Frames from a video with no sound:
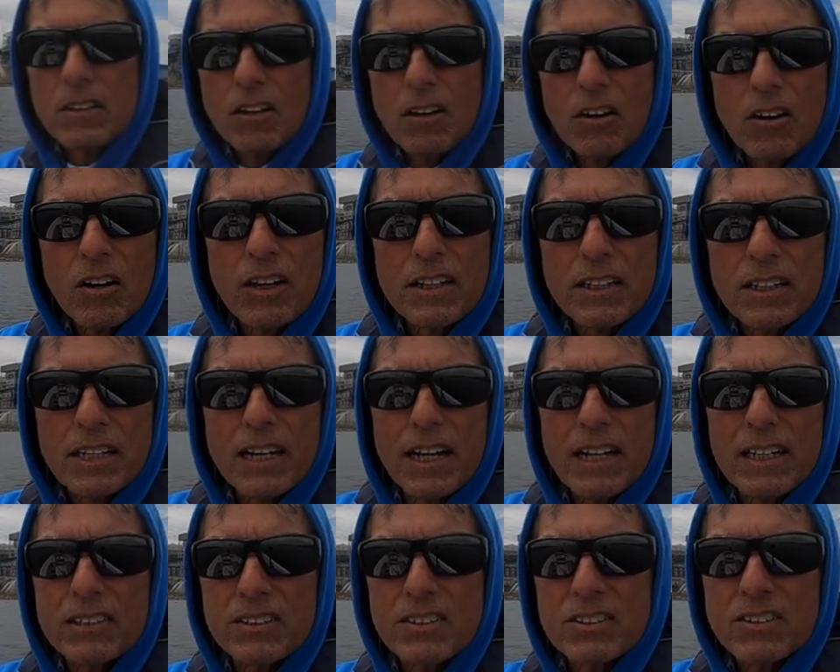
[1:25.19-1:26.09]
Alright
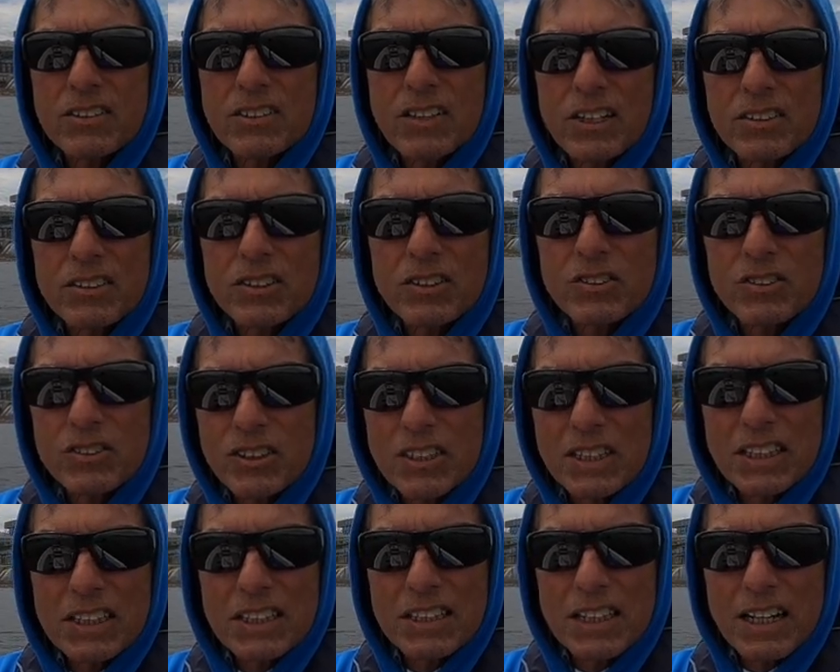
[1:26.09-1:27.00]
guys, in case there's
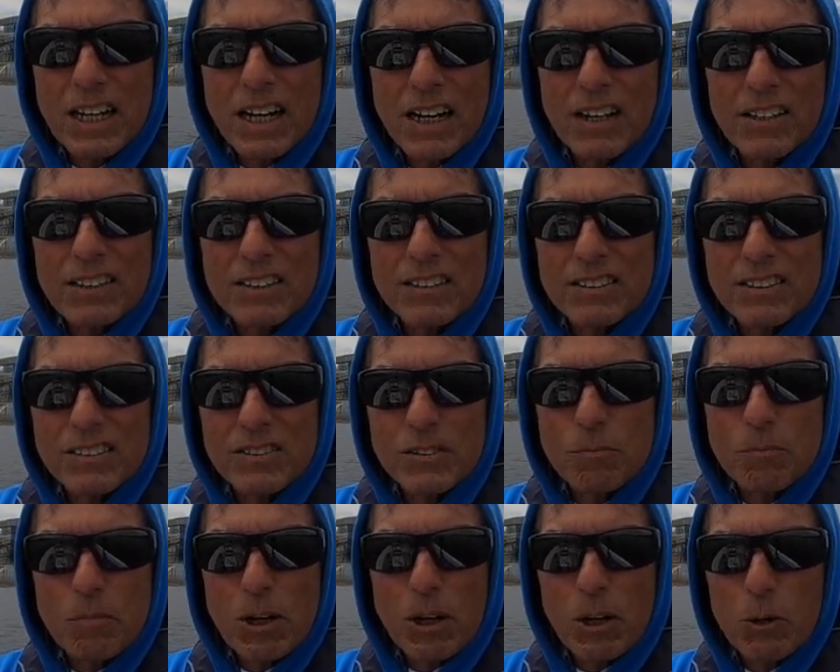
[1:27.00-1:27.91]
any doubt, this is
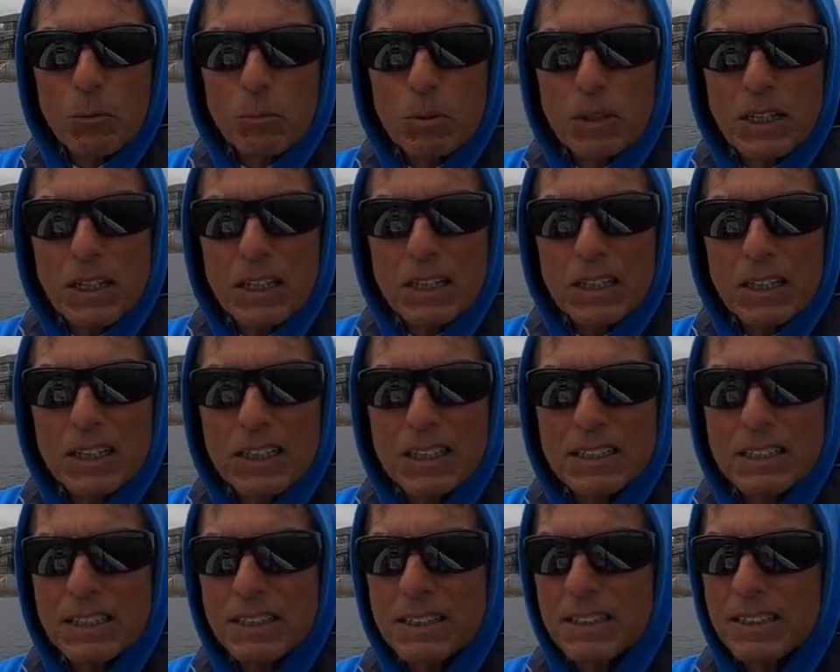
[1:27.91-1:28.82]
a power plant
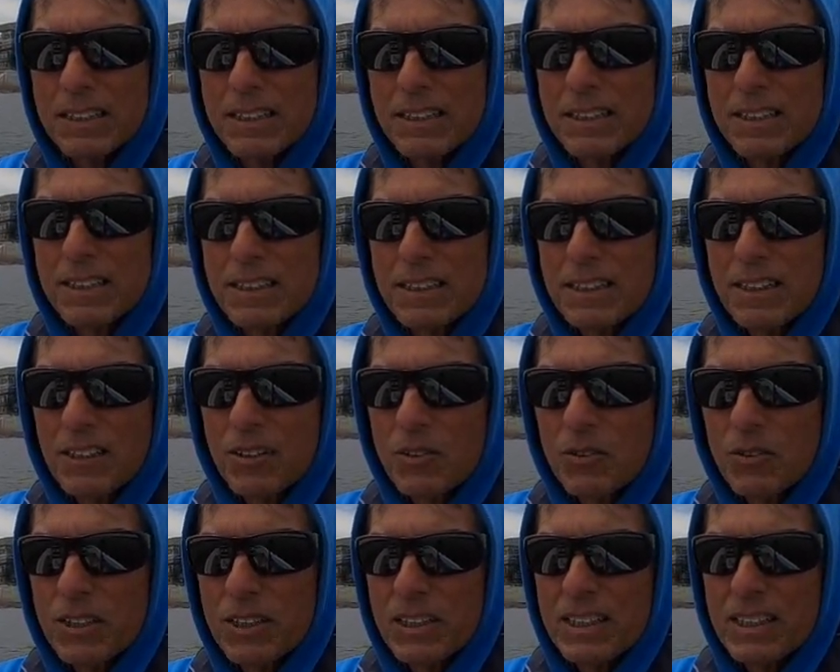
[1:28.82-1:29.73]
lake.
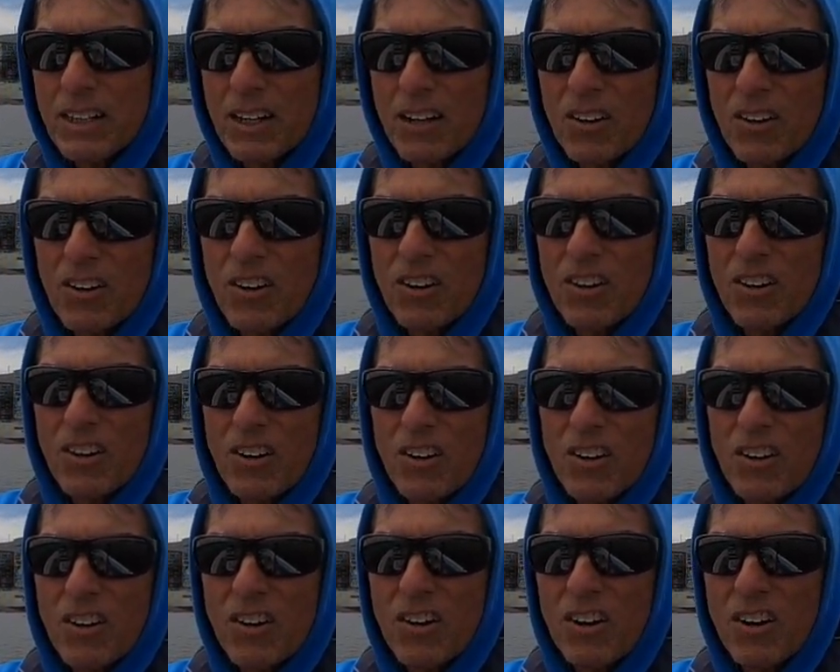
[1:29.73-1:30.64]
We are
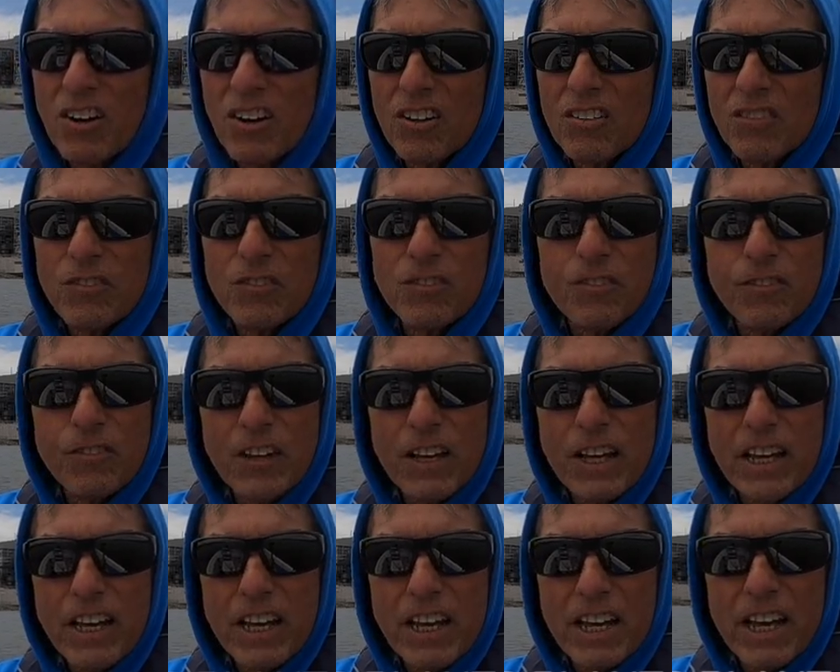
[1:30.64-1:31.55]
on
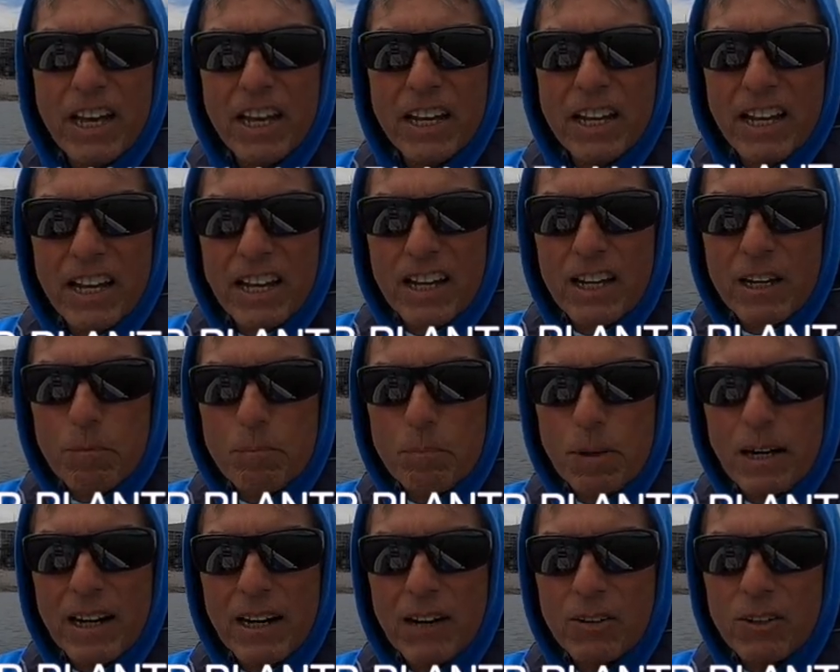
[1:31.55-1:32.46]
Fayette and the
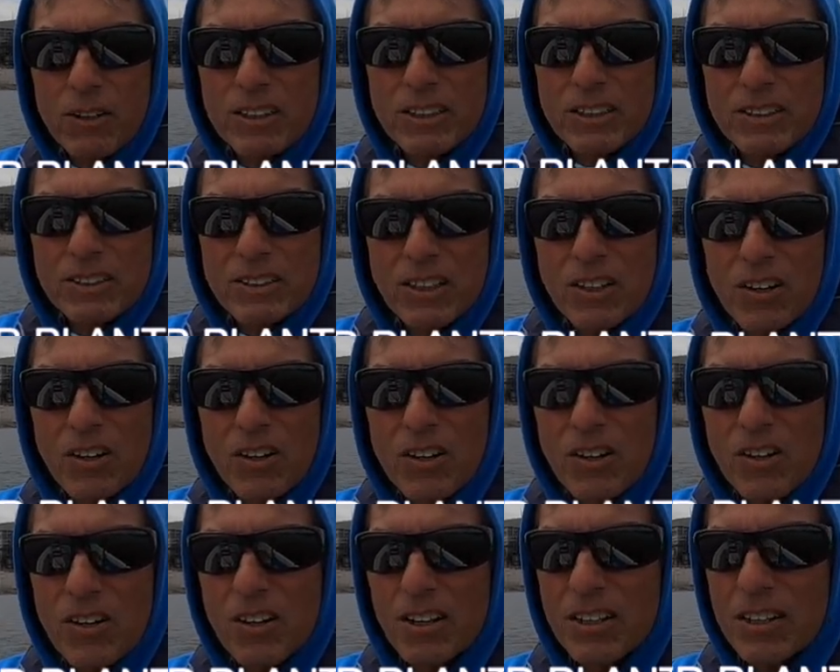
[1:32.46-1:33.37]
power is
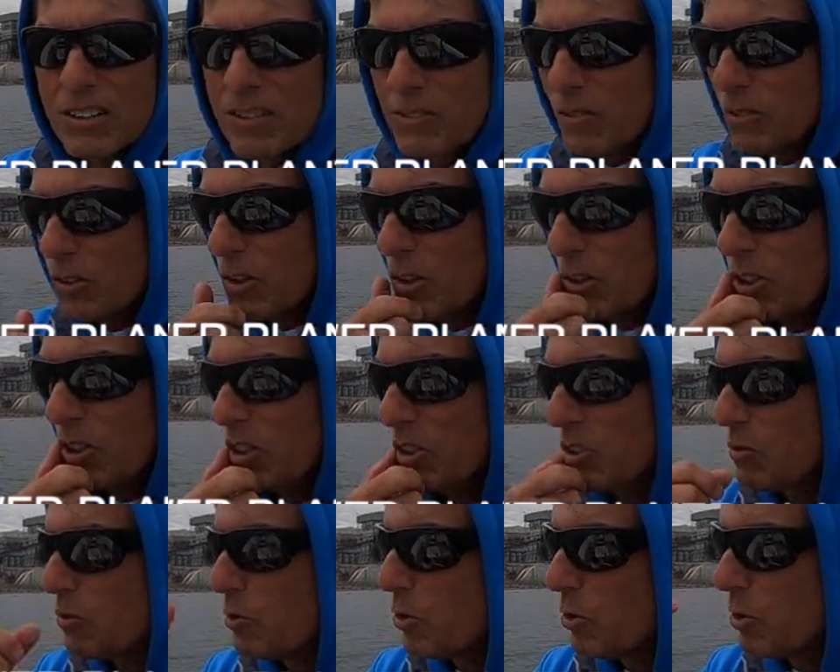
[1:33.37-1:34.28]
on. Of course
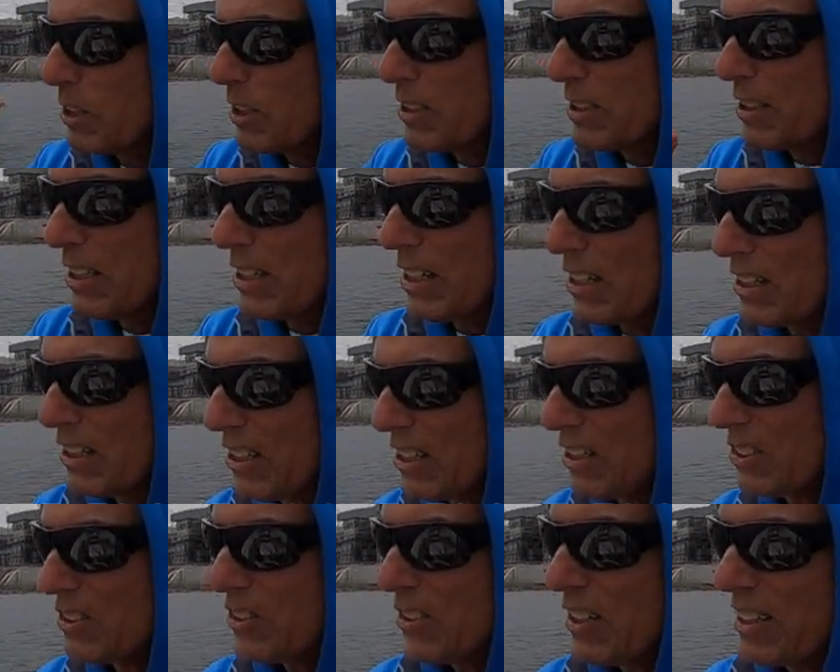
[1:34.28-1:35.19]
there's warnings down
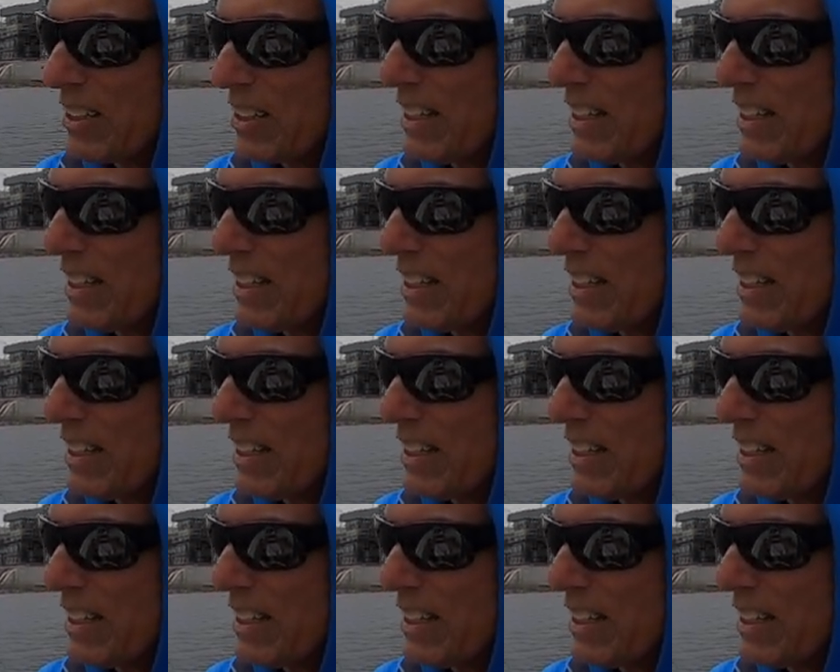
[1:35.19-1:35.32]
here, so I